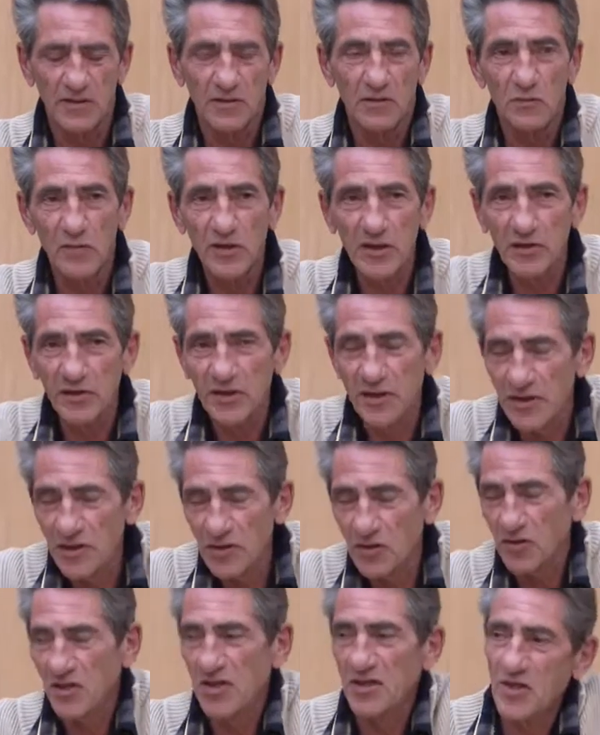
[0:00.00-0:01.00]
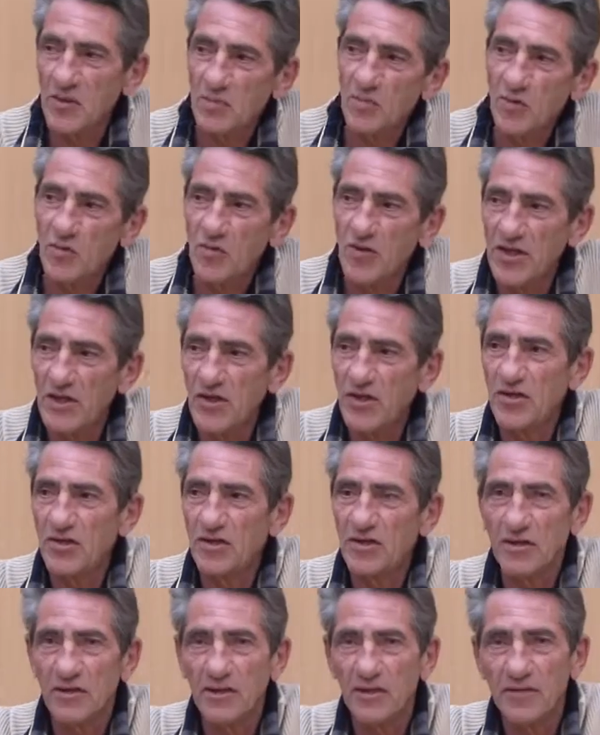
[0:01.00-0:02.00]
where do you get your
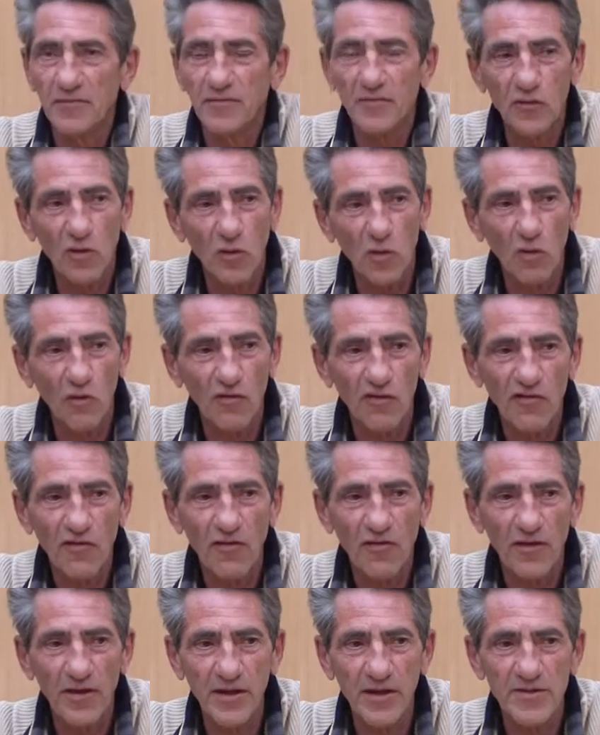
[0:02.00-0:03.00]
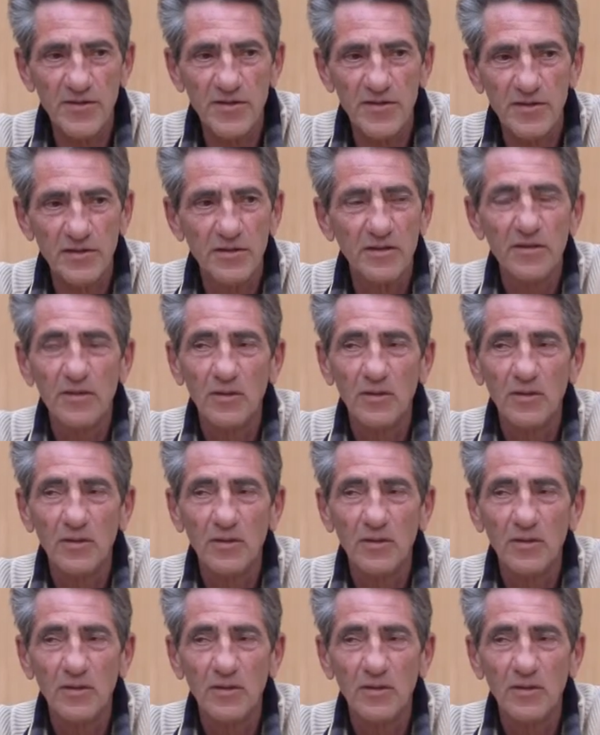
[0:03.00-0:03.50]
inspiration for all these things?